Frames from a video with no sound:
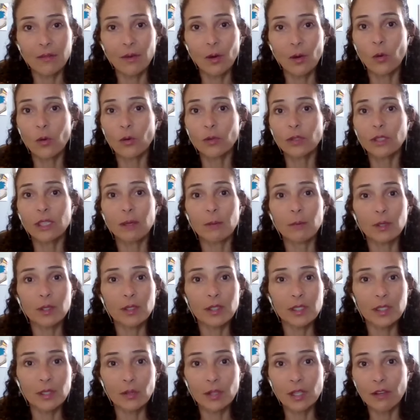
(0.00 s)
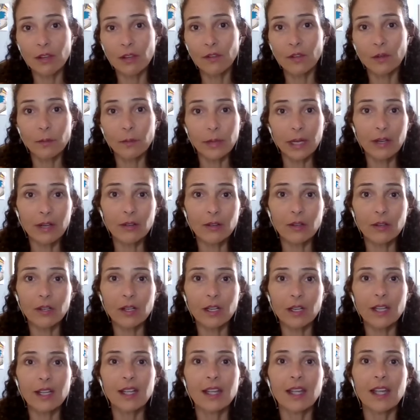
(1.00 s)
hold them until they feel
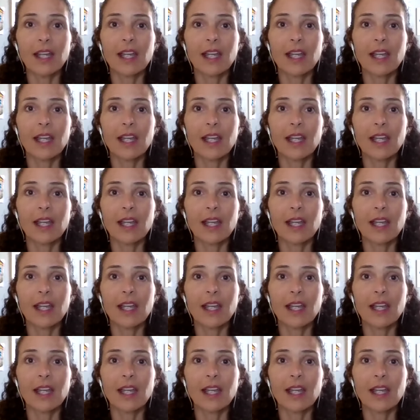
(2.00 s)
better.